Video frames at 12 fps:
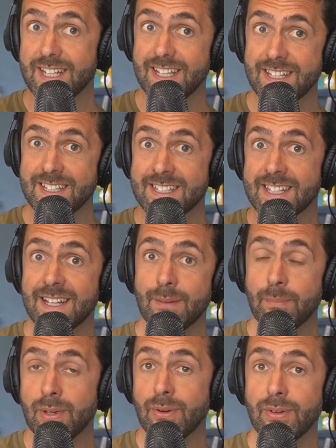tiers
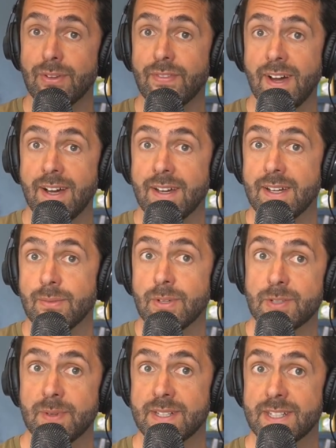beyond that,
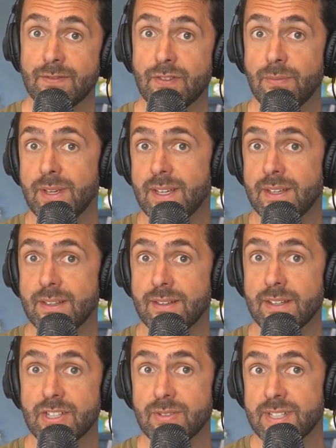which means that for me,
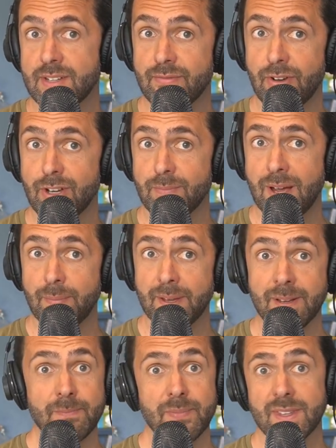as she was saying, road
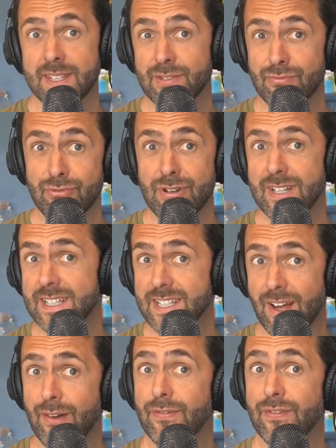mapping is really
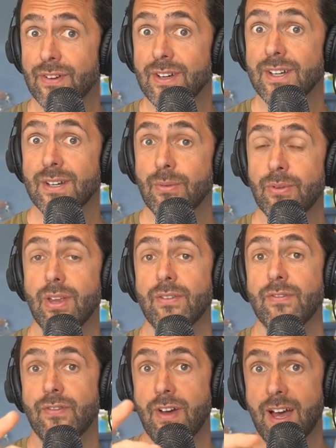tough when you
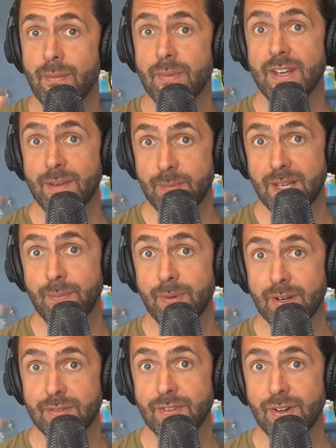have that many
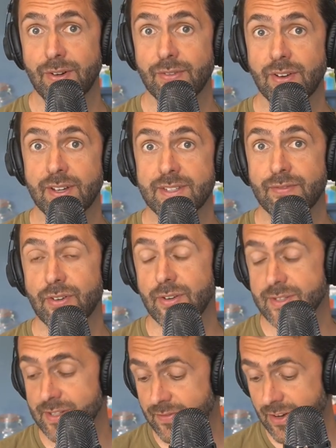people involved. I thought it
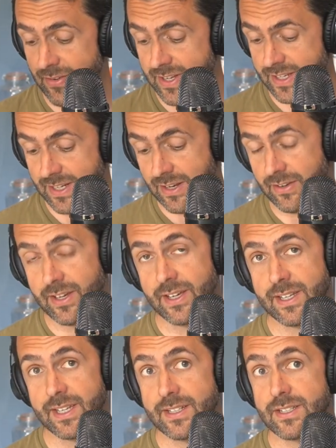was a very
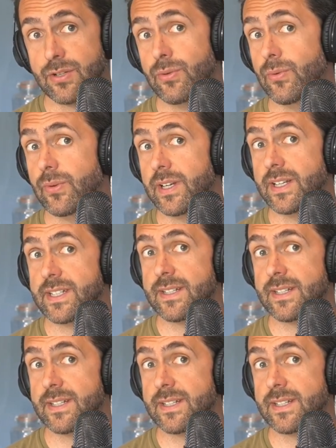enlightening talk, and